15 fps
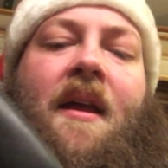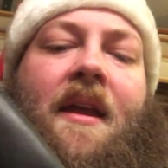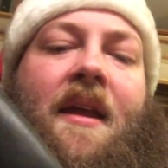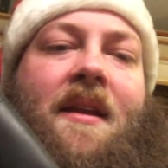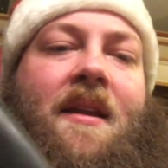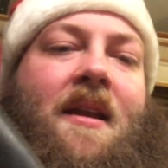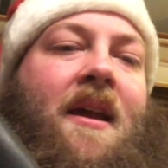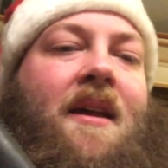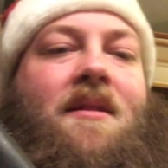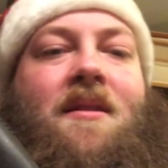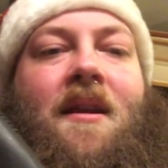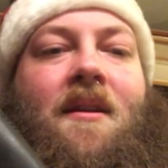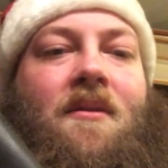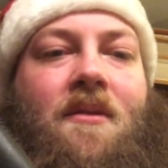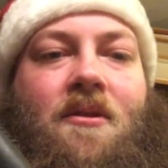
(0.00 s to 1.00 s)
and it has
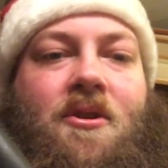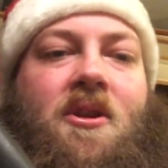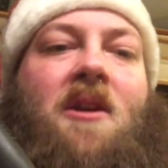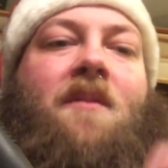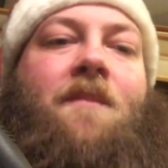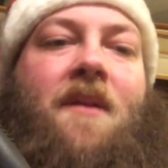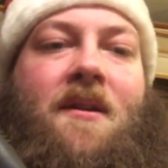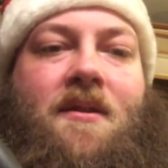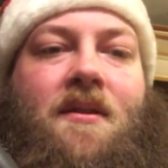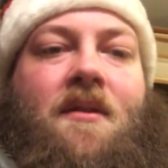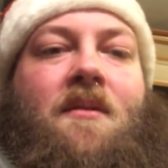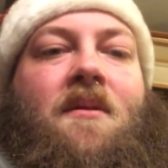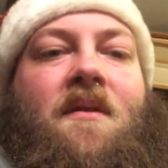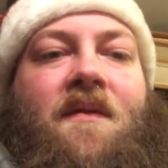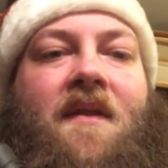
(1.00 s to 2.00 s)
like a little sharpening
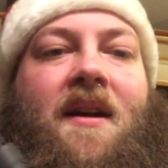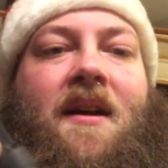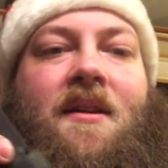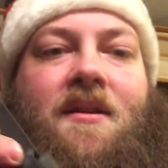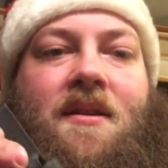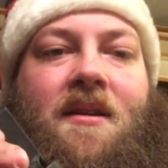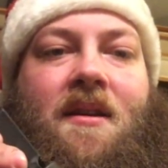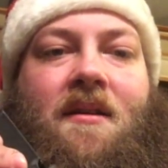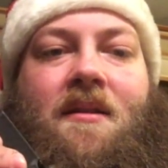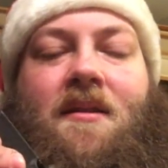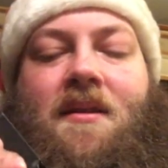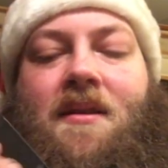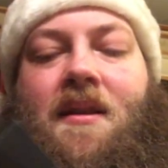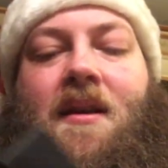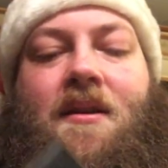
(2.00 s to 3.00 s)
stone, a fire steel,
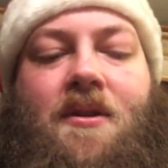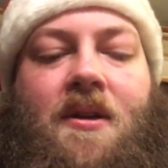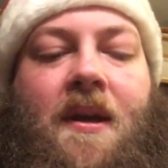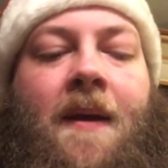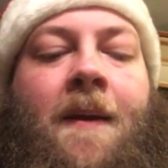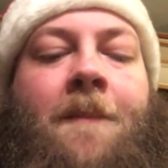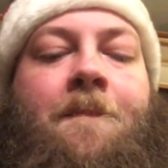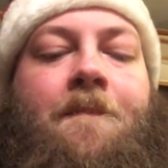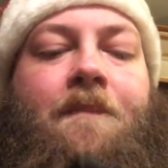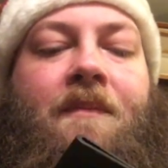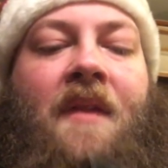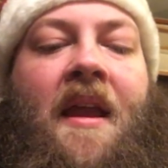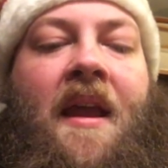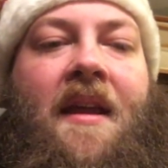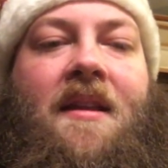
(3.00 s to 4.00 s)
and such.
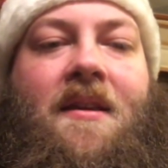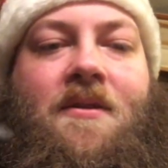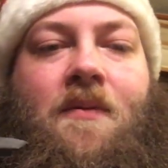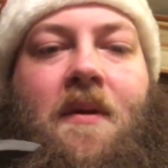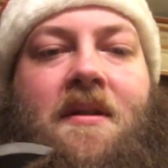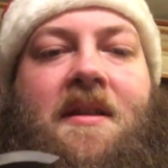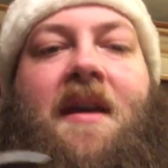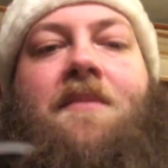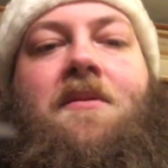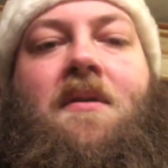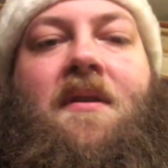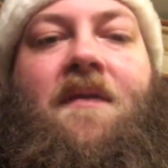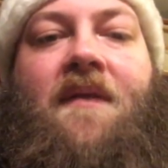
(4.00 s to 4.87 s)
This one's absolutely